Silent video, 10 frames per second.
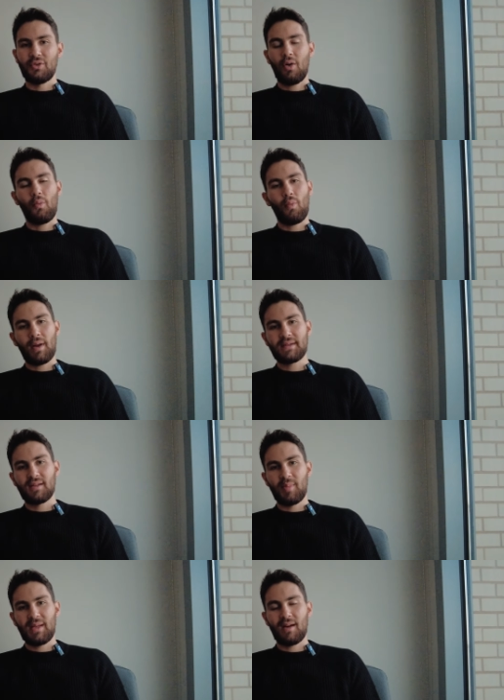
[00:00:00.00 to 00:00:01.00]
you don't want
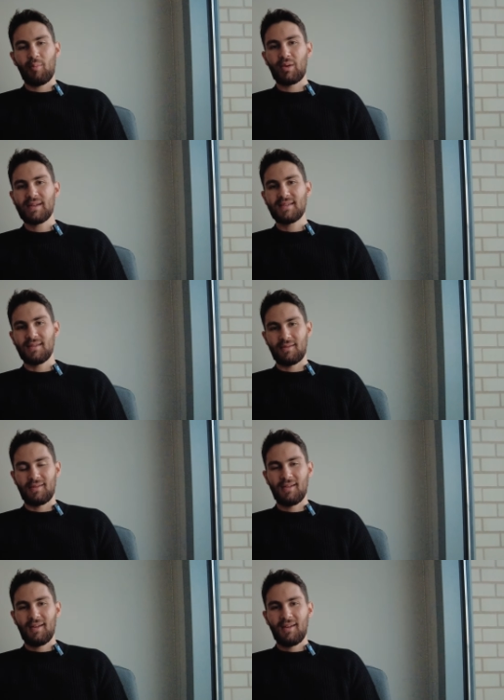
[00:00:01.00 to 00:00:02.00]
to be a prisoner